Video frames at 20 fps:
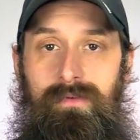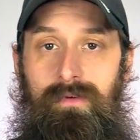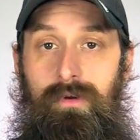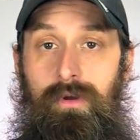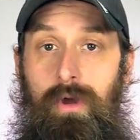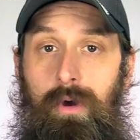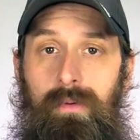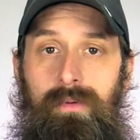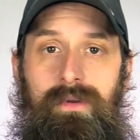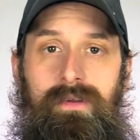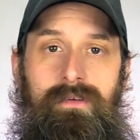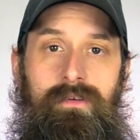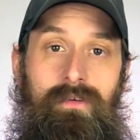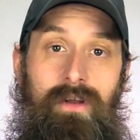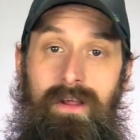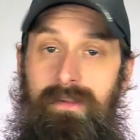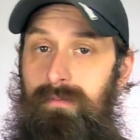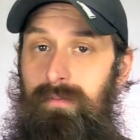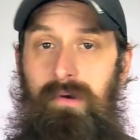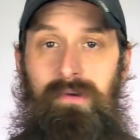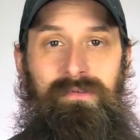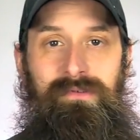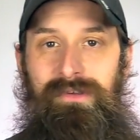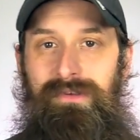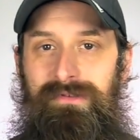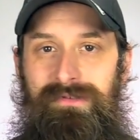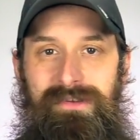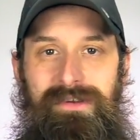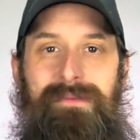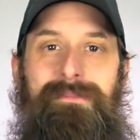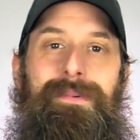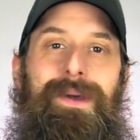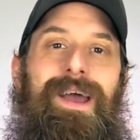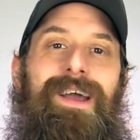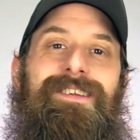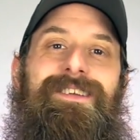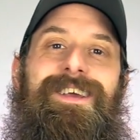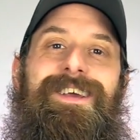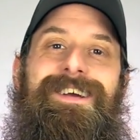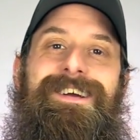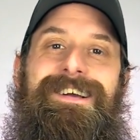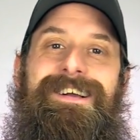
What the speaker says: They're coated. You're not supposed to use an impact.